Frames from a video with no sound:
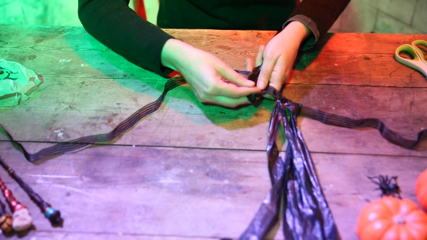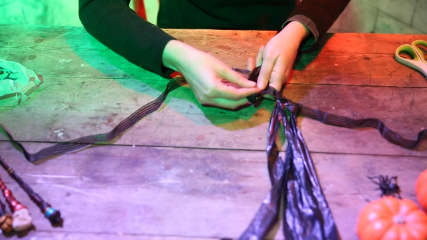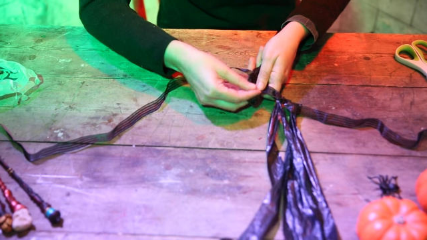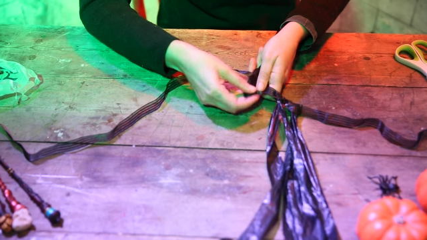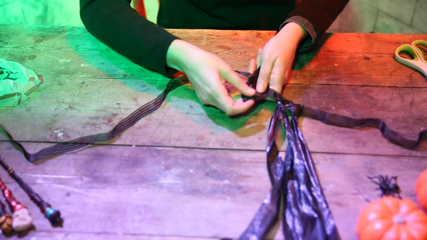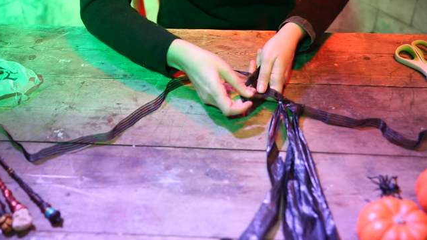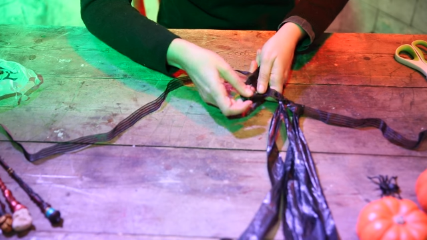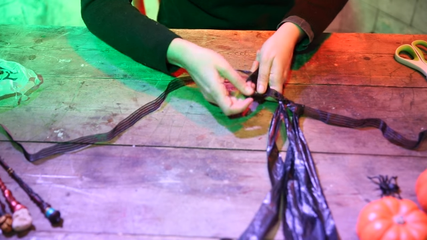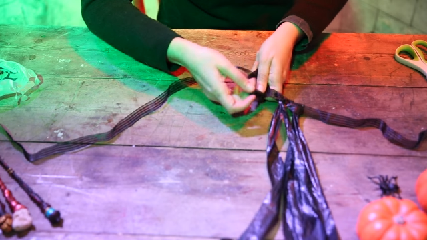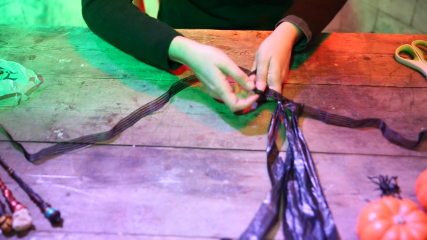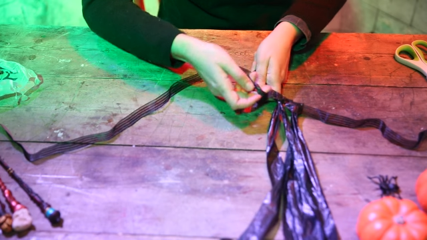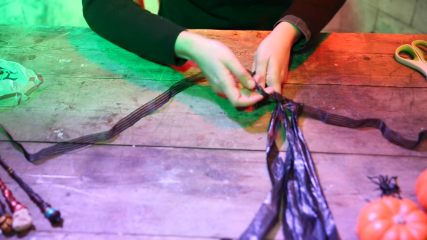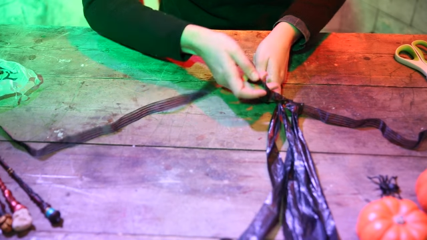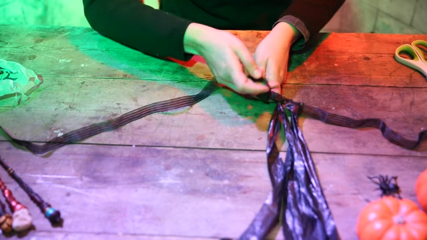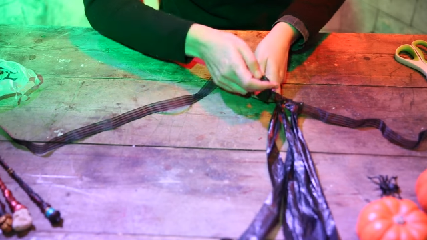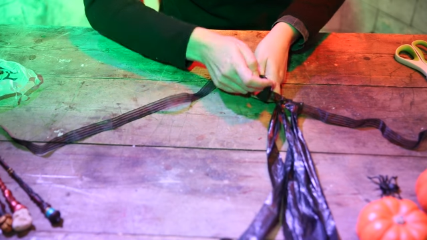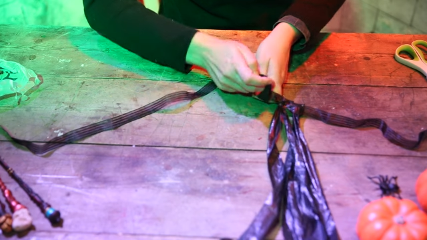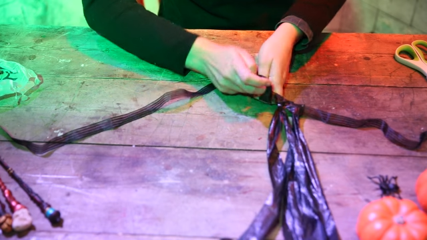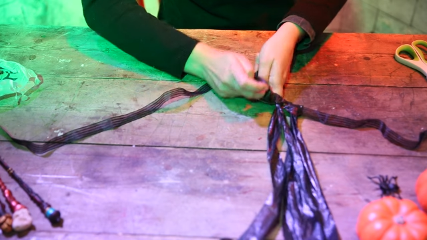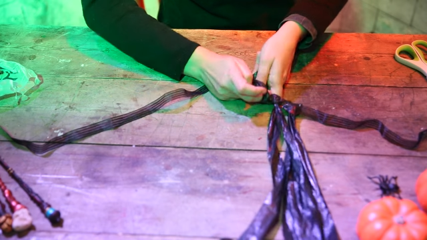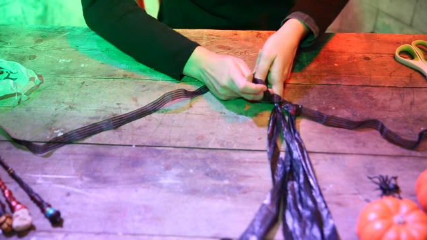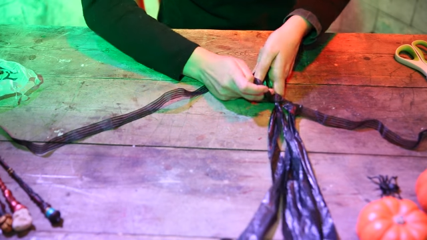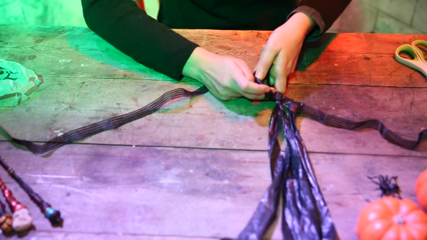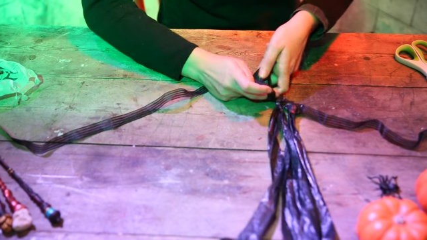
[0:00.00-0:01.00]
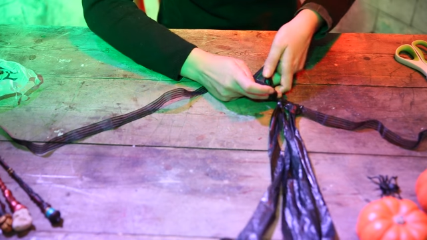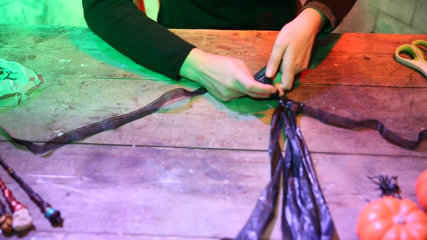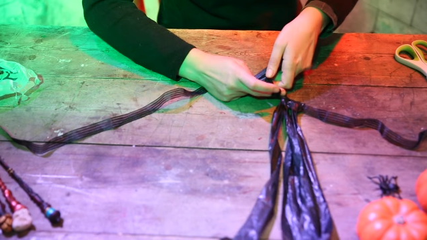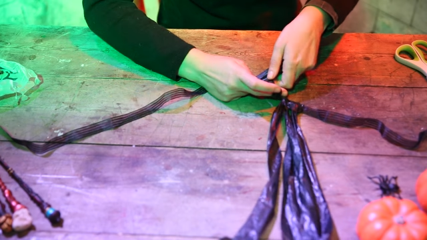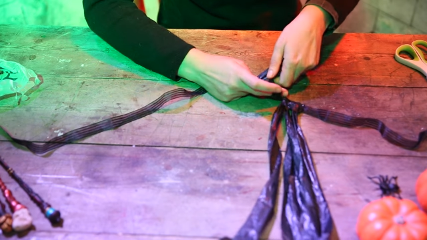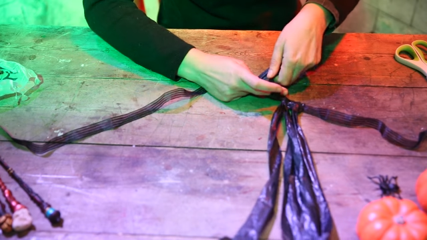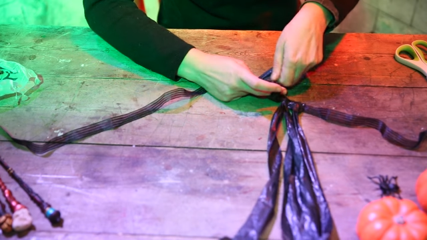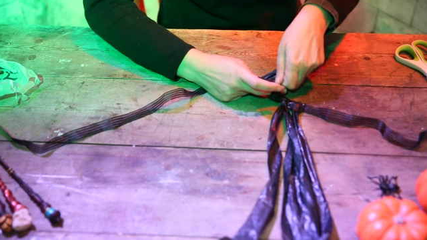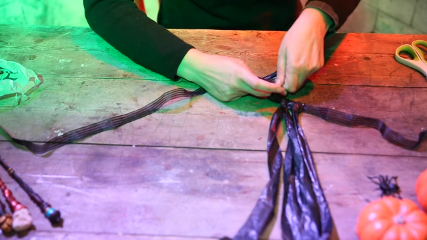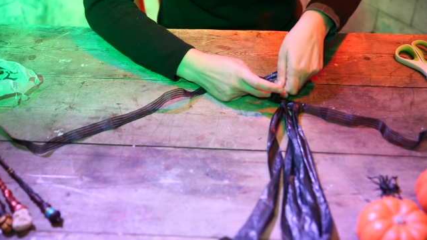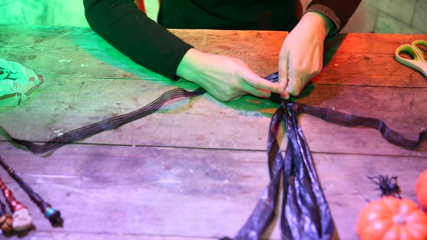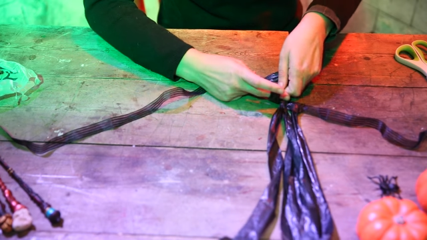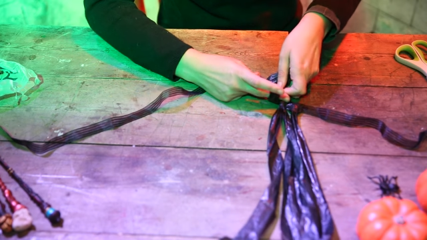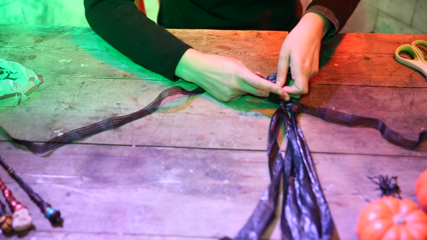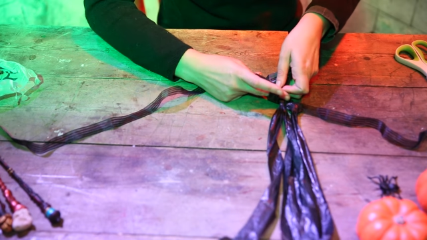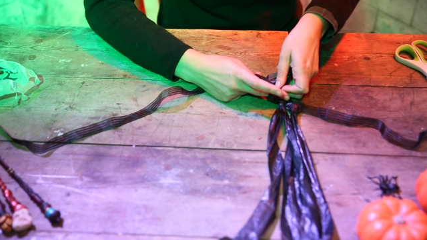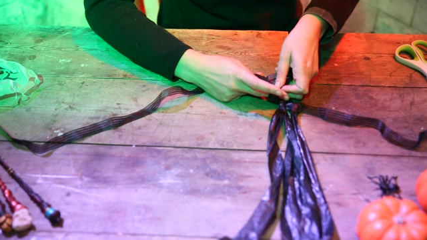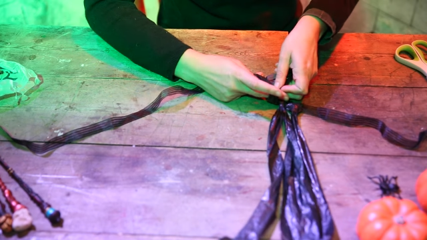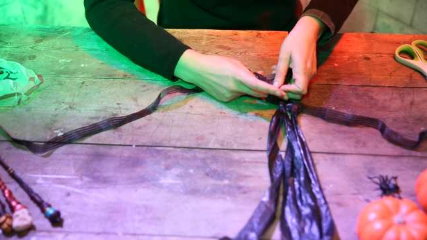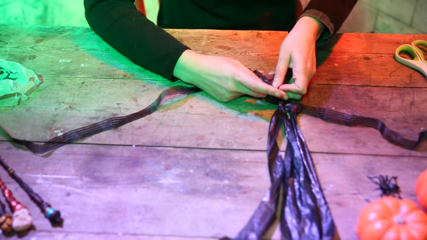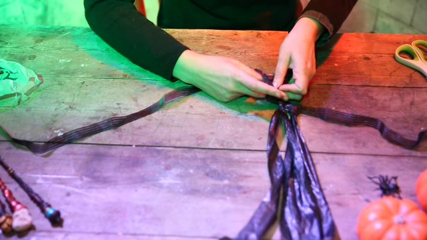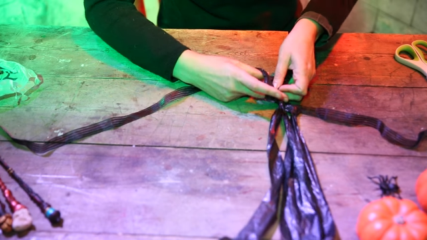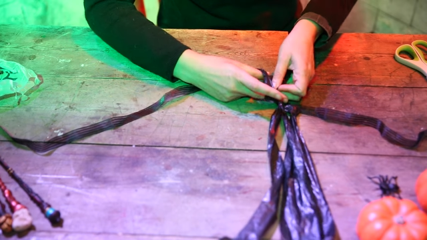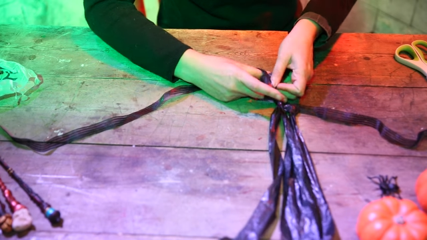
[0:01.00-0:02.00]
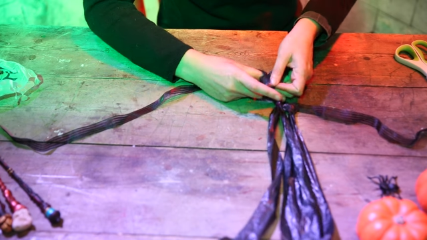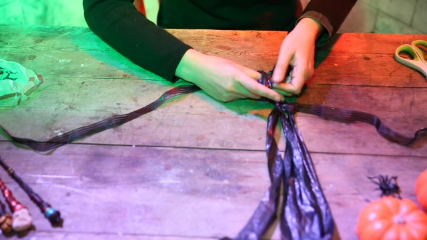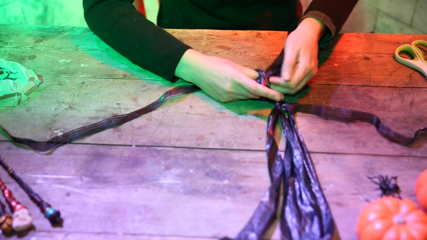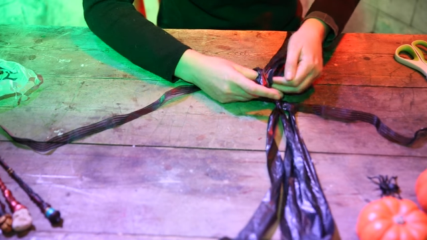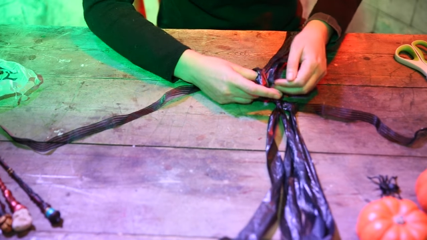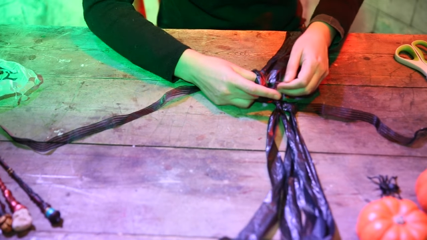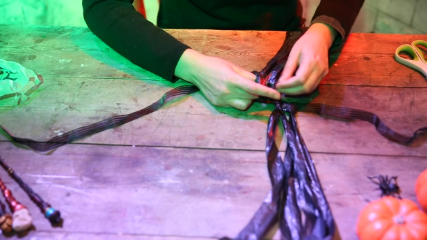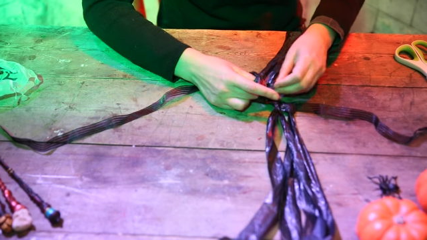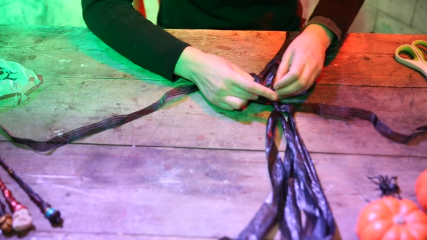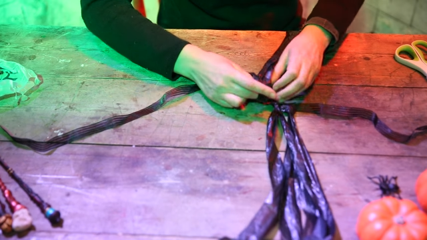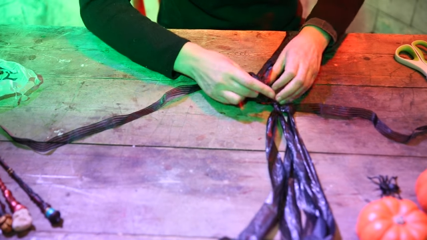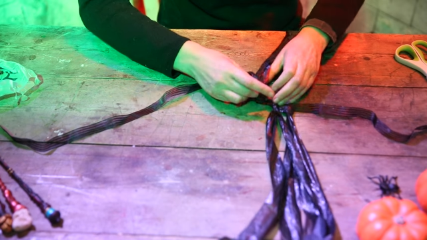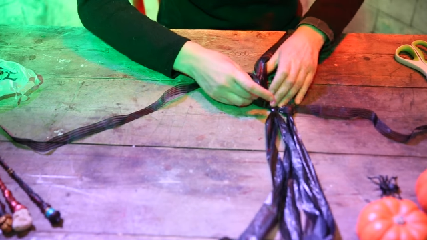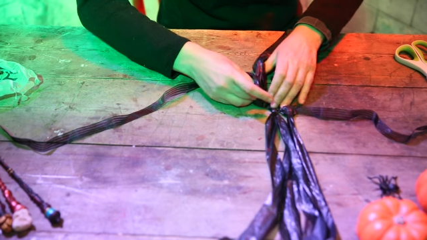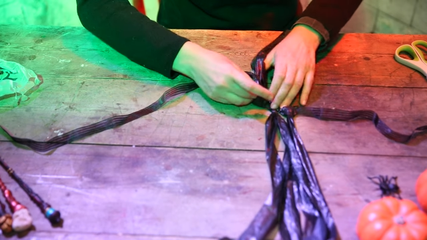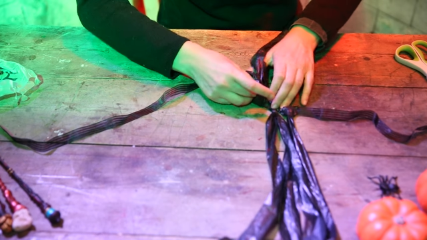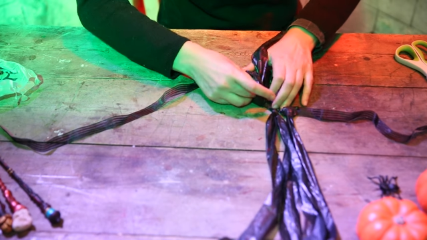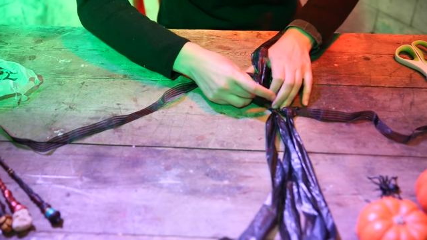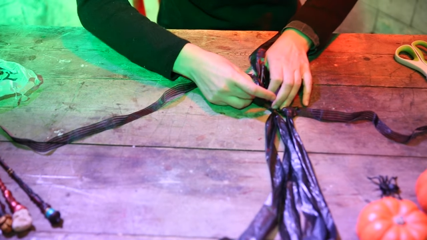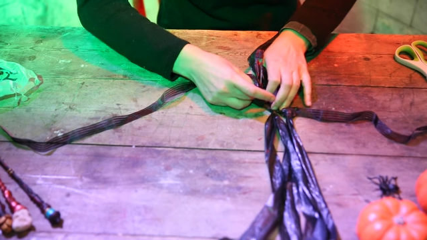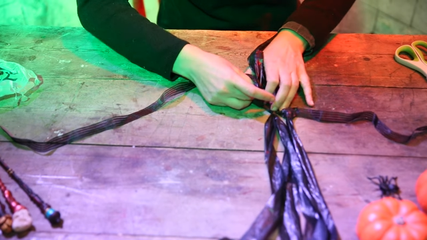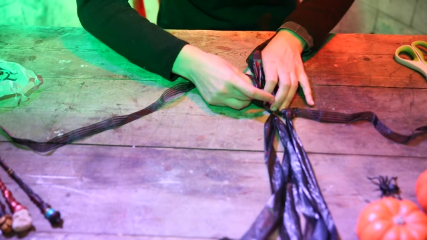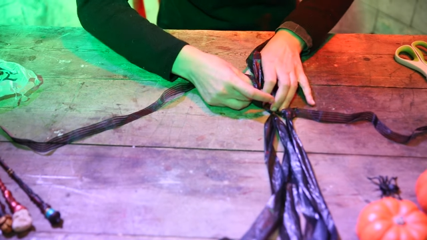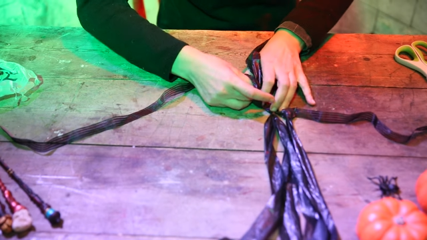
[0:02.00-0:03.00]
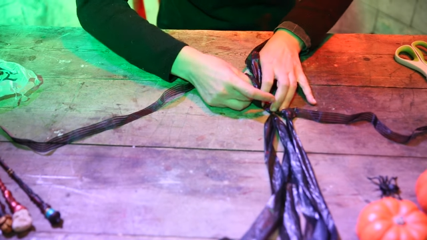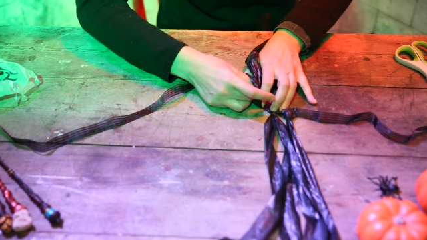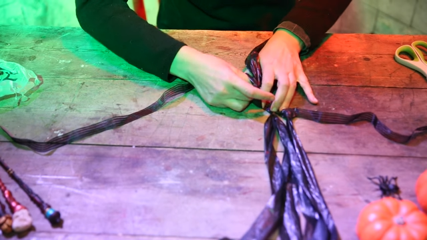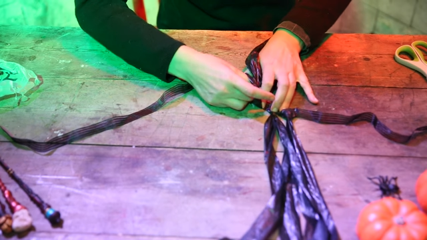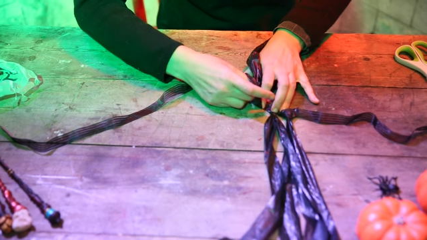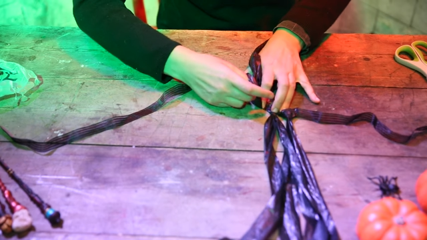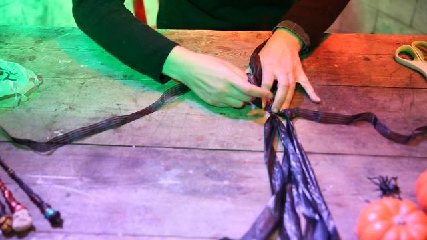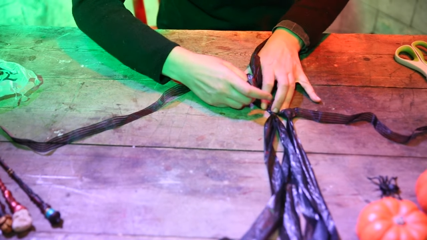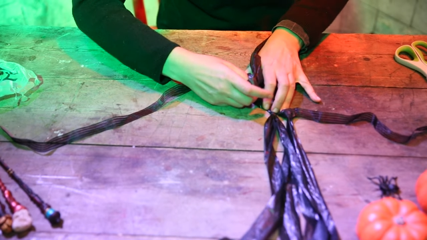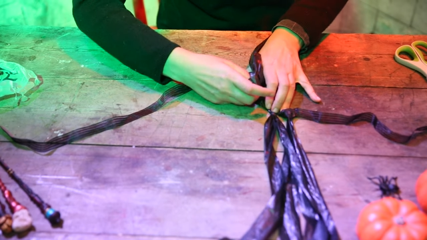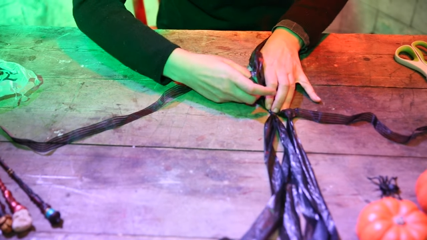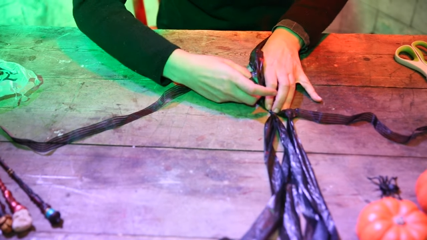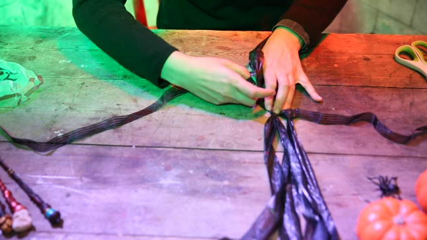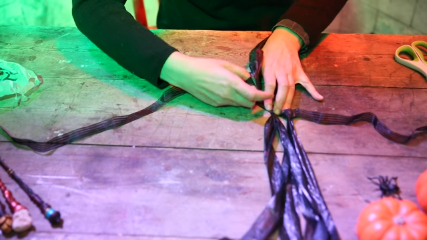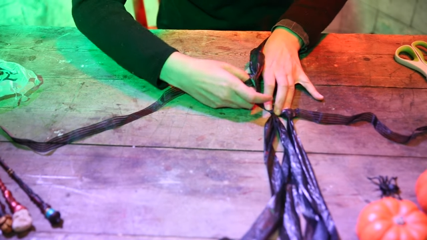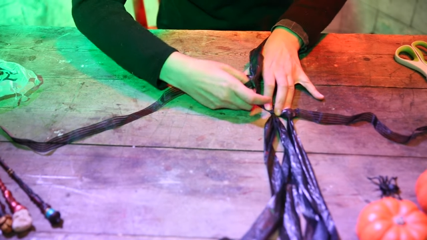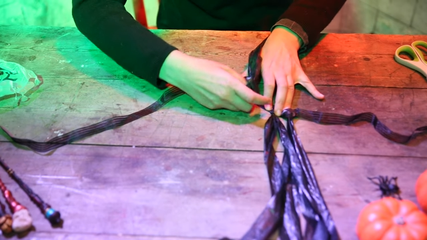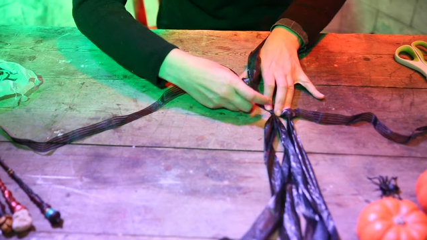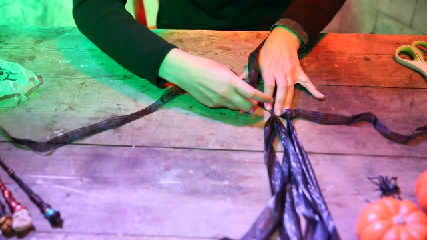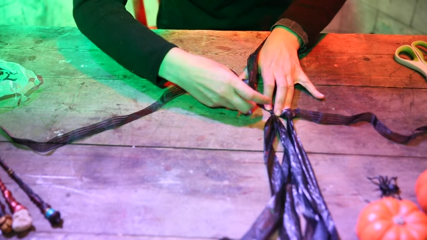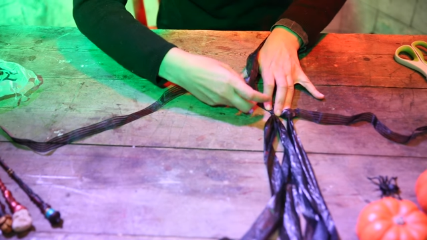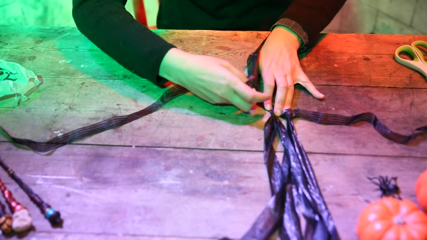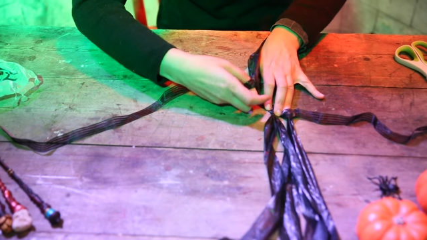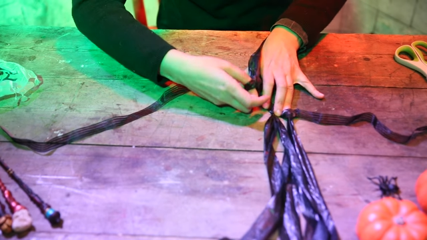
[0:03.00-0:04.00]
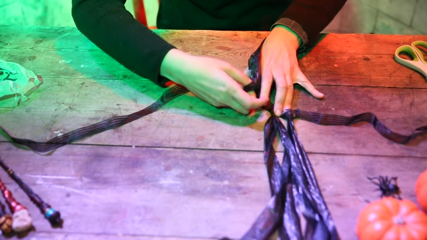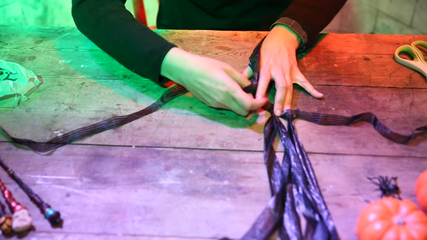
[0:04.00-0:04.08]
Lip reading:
Nobody's mouth can be seen.